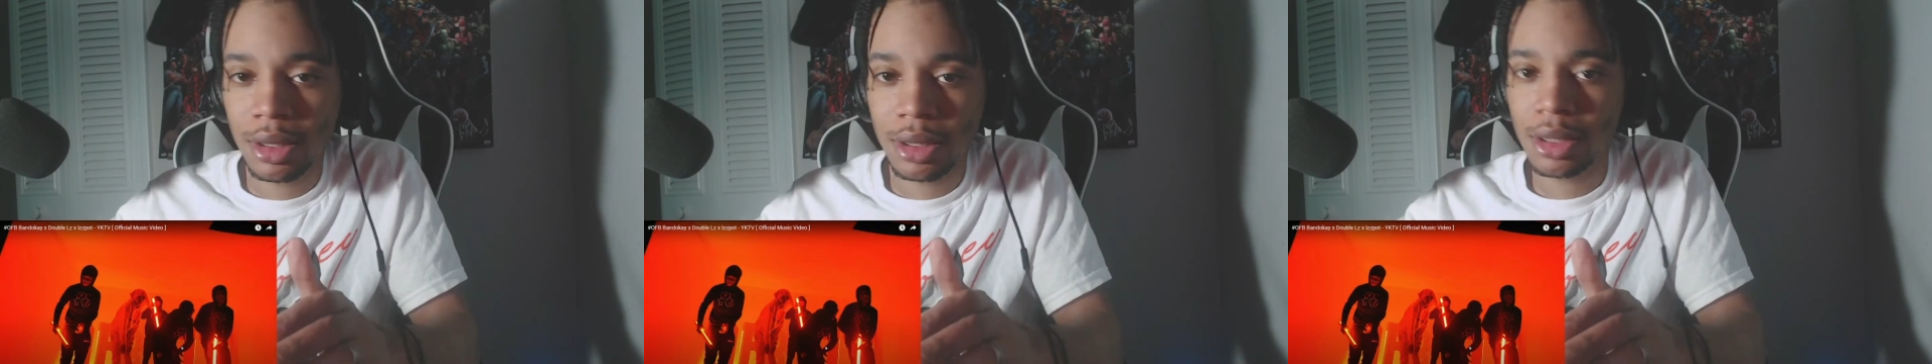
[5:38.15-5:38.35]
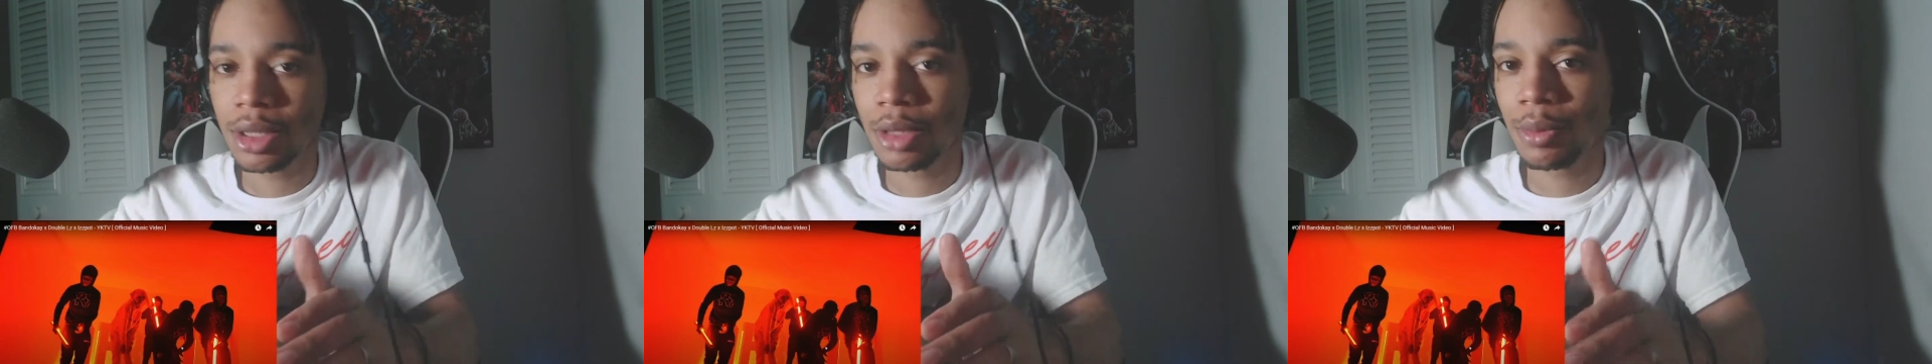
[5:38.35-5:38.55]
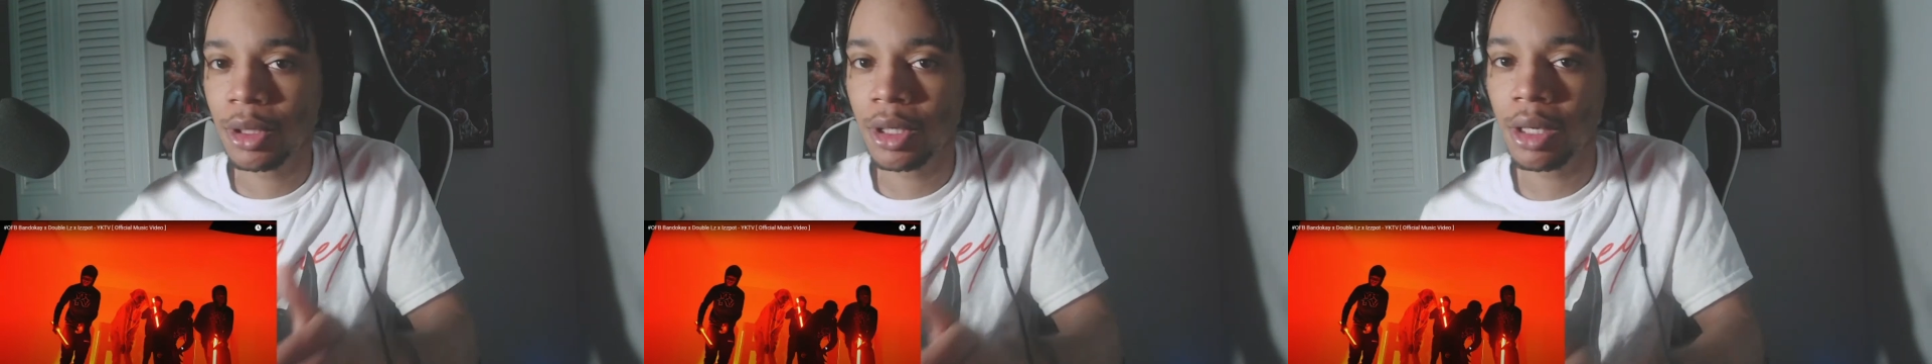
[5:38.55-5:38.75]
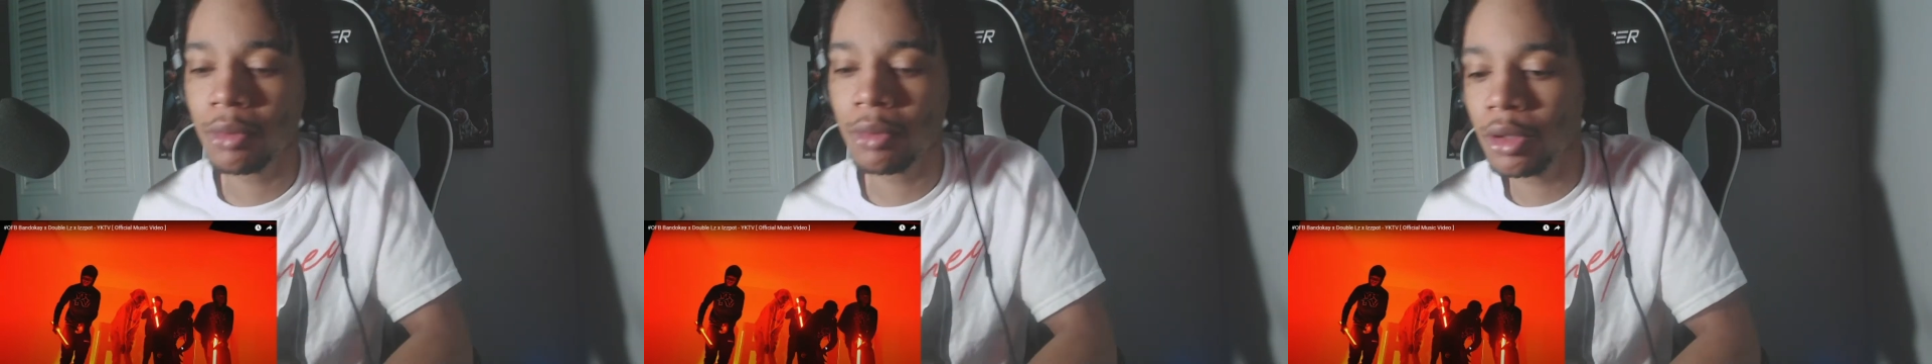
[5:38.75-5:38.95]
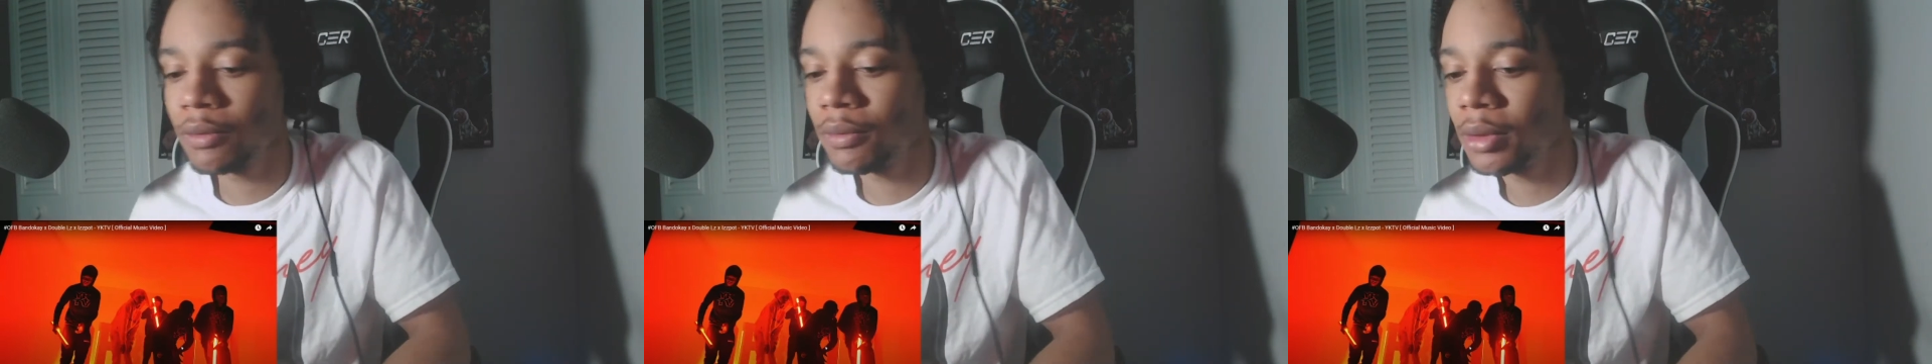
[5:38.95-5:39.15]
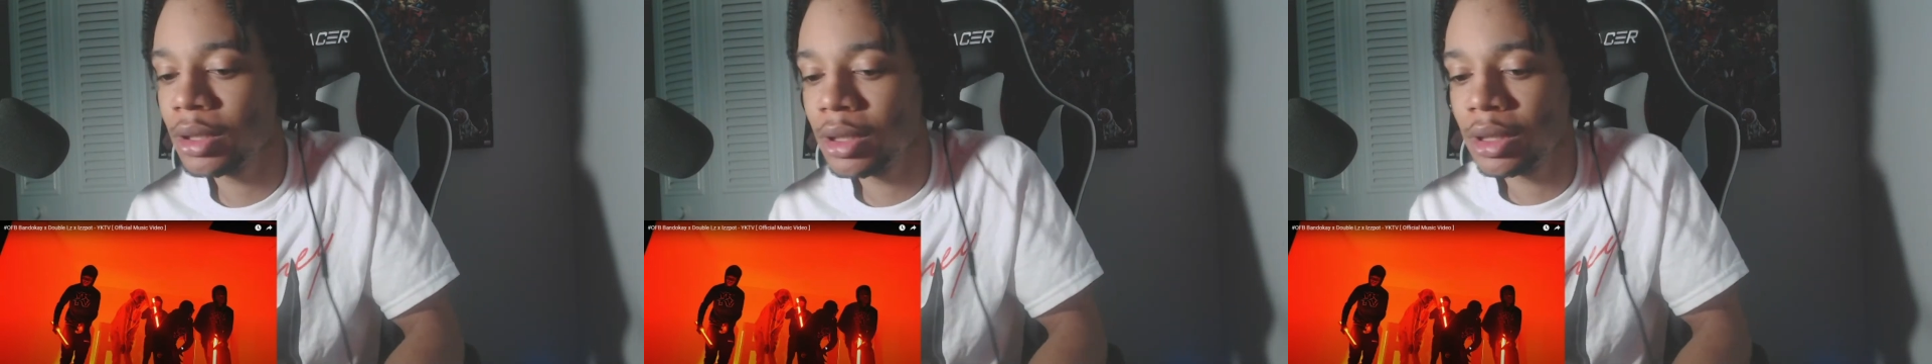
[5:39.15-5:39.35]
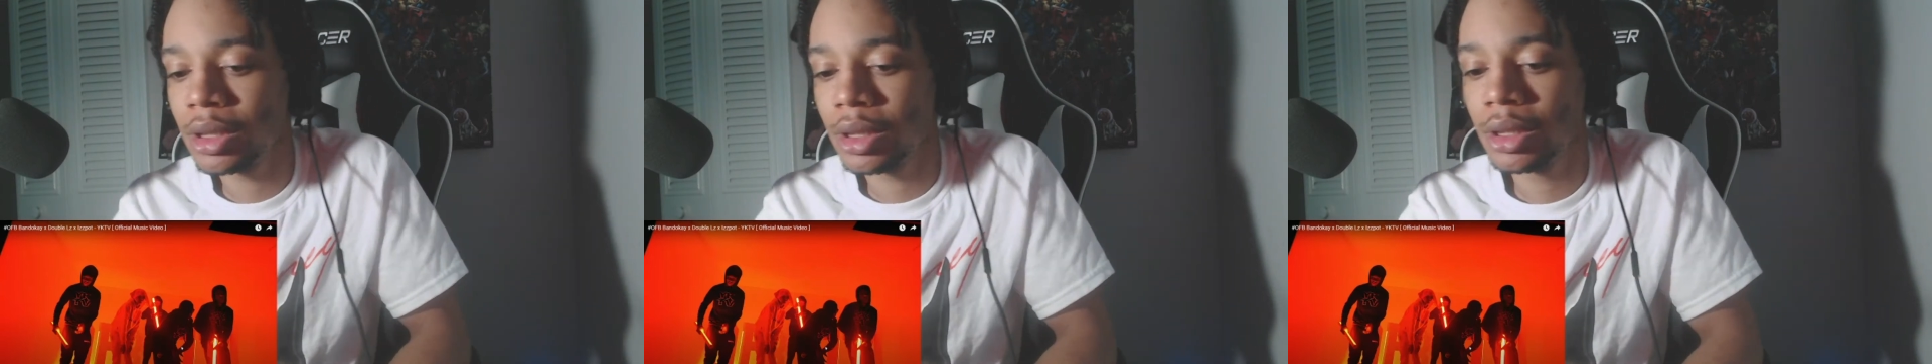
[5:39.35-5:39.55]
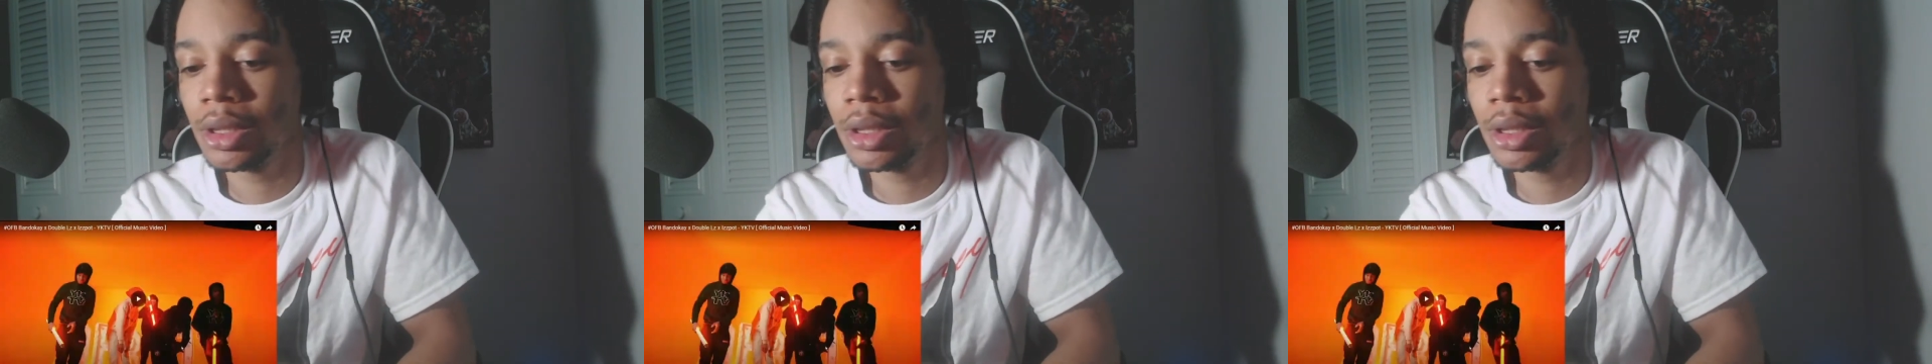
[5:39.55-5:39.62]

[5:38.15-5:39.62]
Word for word: spin that motherfucking shit.